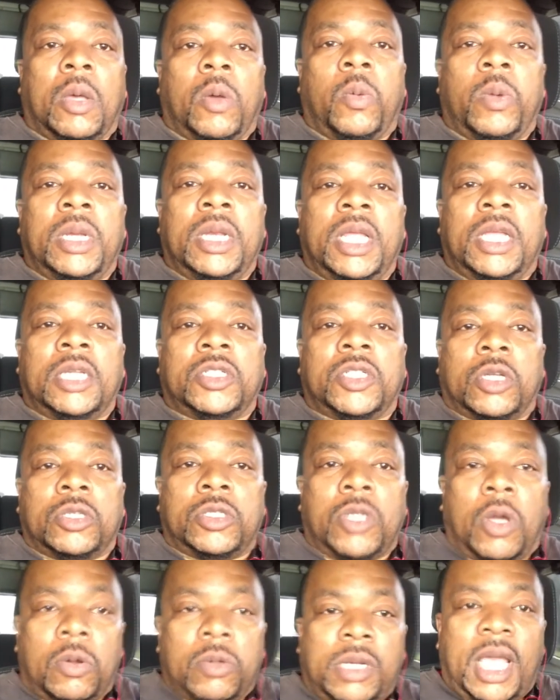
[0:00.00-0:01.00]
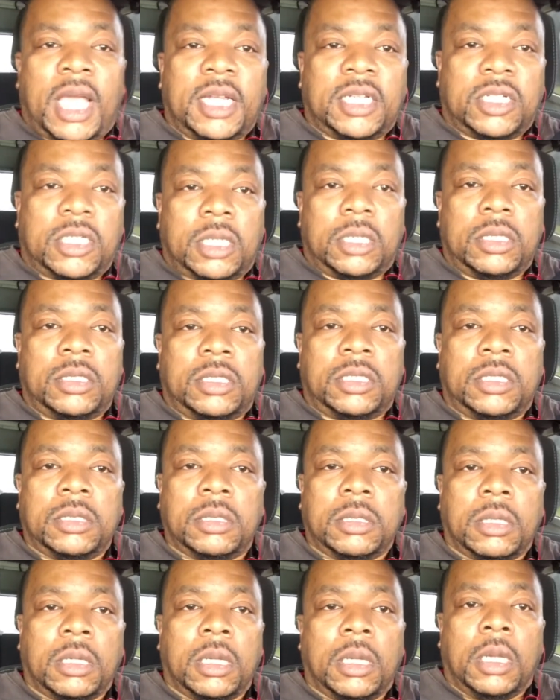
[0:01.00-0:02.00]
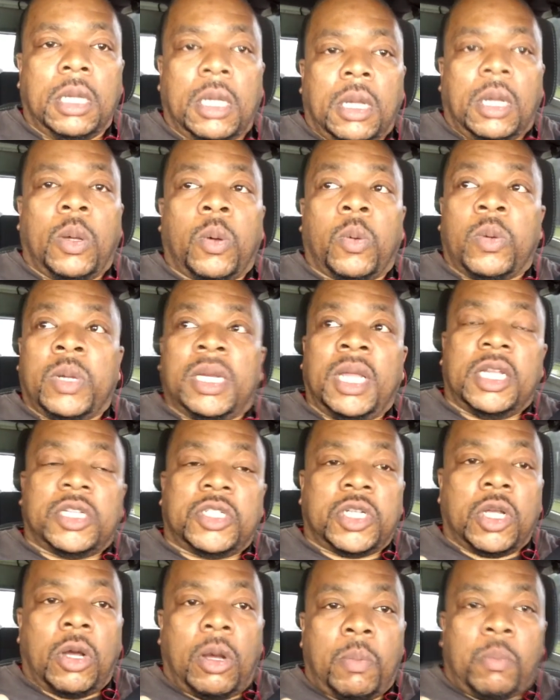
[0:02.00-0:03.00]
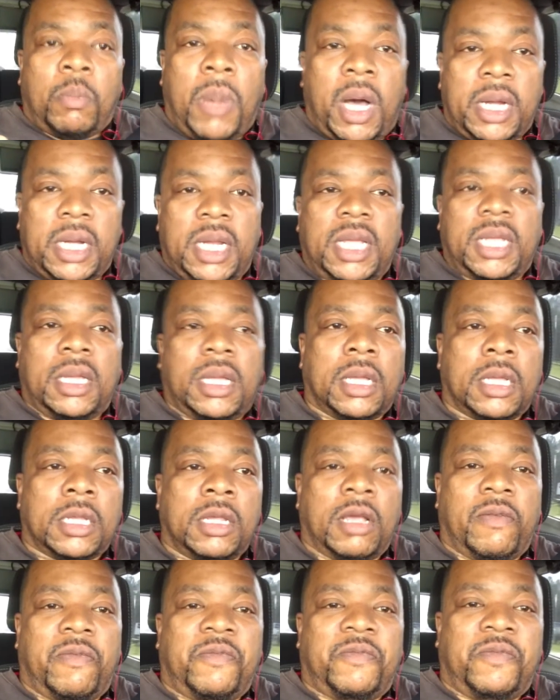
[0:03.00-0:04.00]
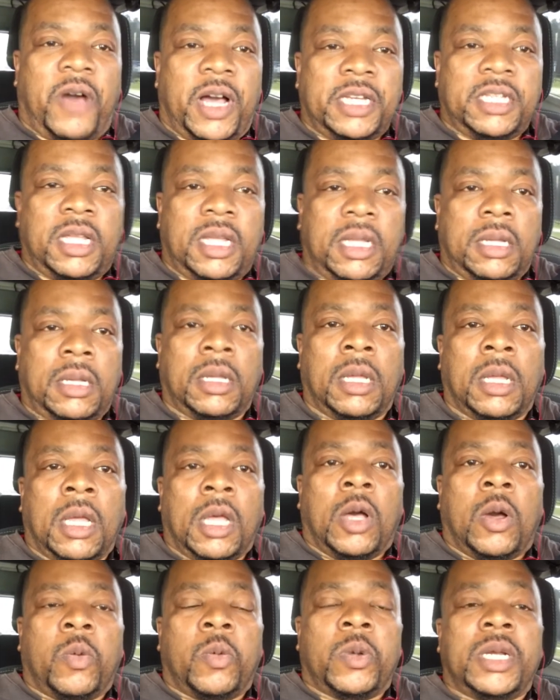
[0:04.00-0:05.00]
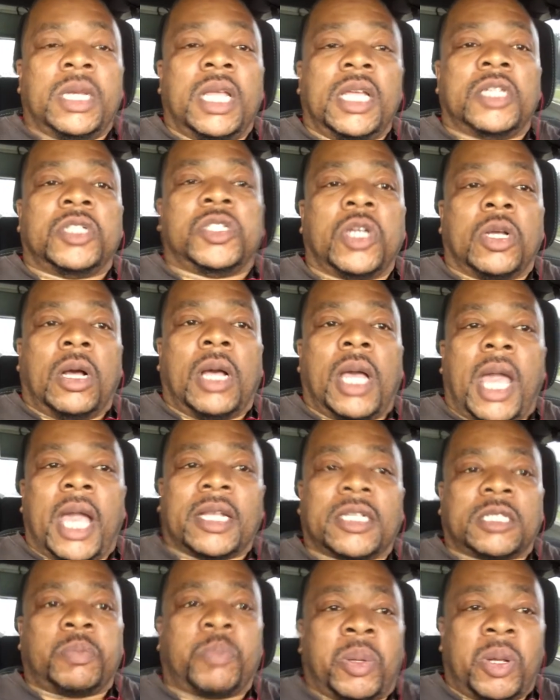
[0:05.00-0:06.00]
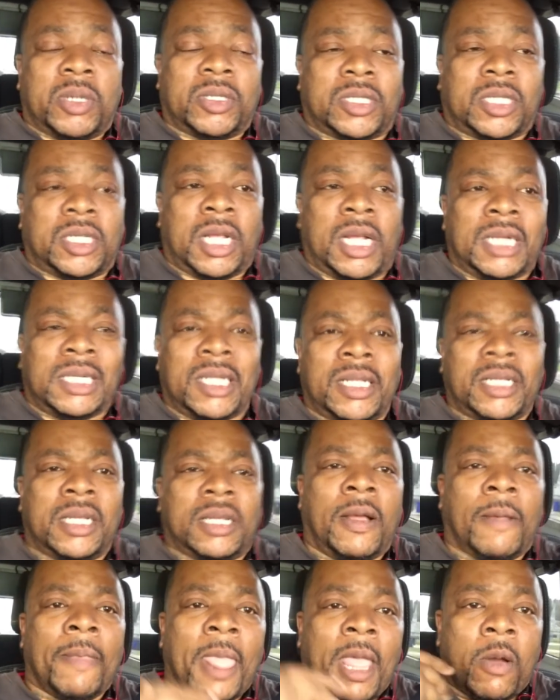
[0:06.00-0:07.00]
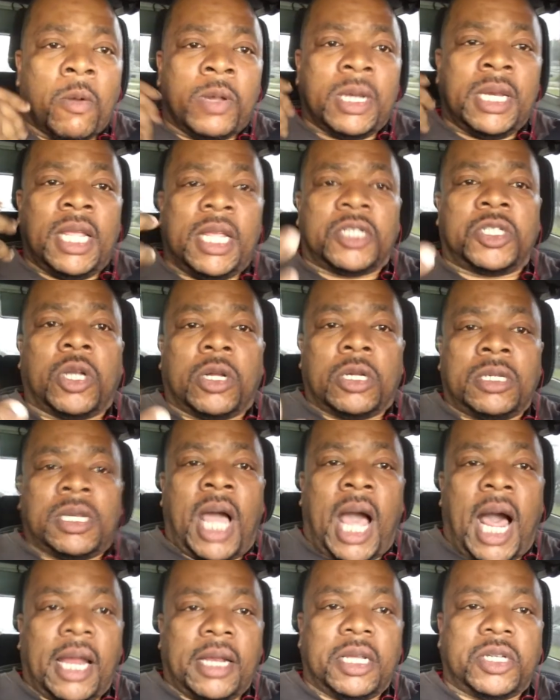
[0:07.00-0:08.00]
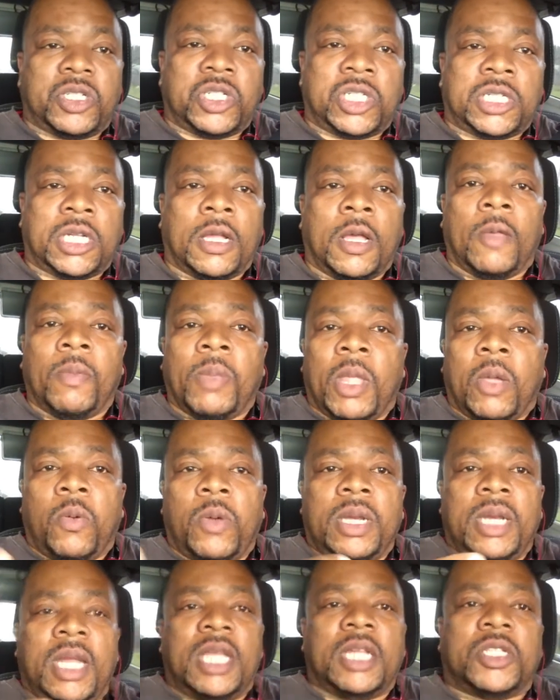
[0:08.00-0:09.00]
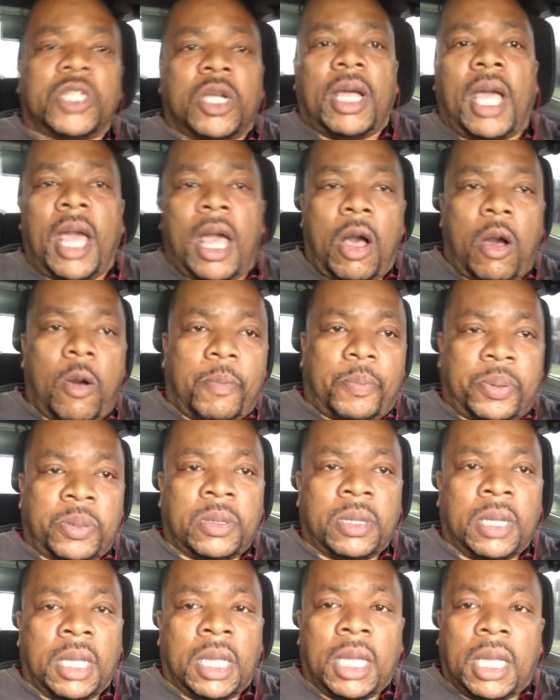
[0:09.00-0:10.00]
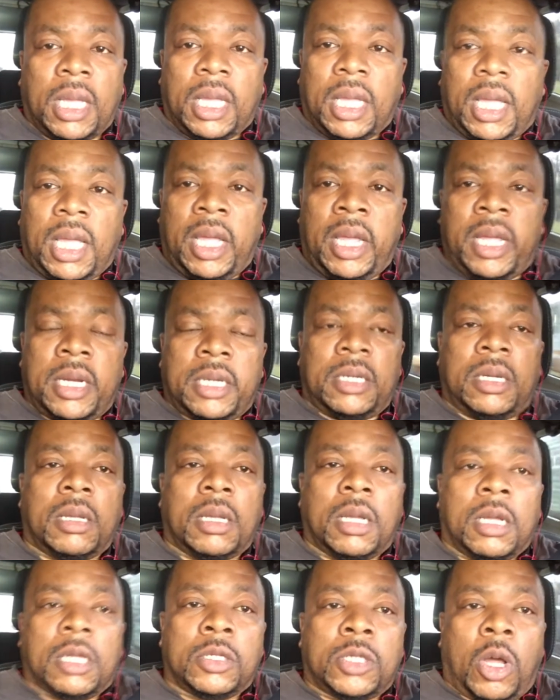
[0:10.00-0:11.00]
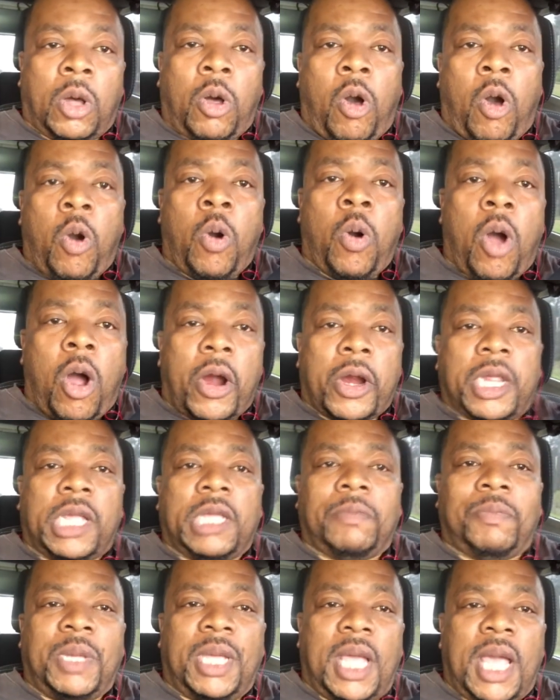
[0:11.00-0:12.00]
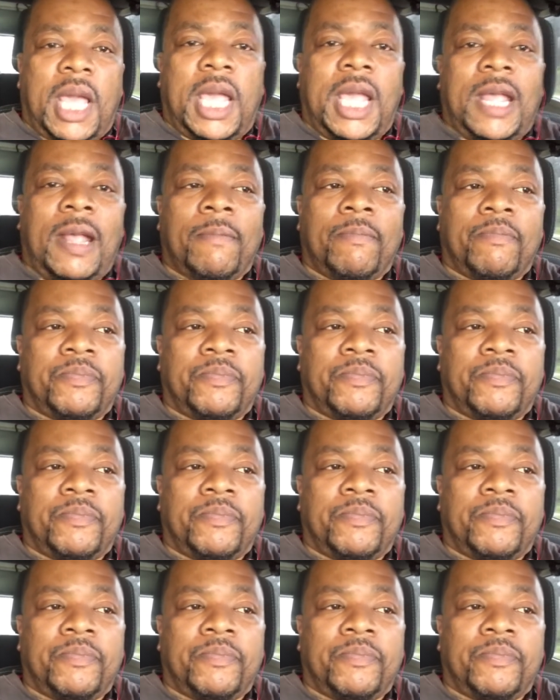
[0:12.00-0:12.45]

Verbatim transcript: We need your donations. We need your money, your funding. We need your expertise. We need your knowledge. We need your help in the O R E B A